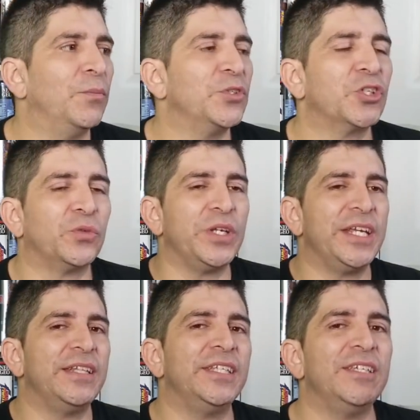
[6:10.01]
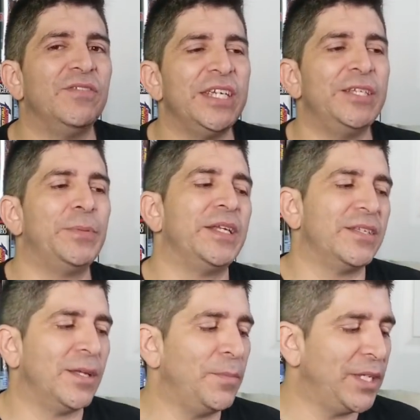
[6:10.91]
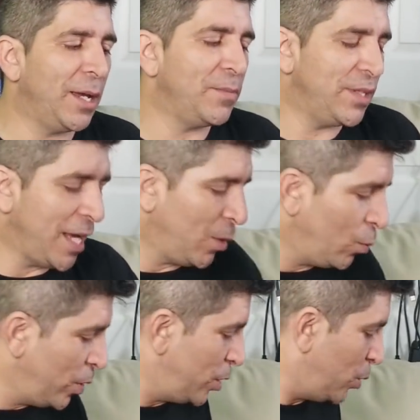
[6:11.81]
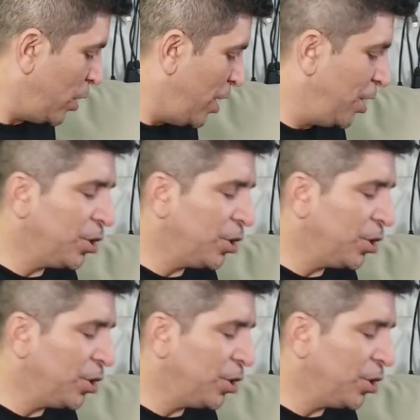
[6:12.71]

screen, TVs, because sometimes that will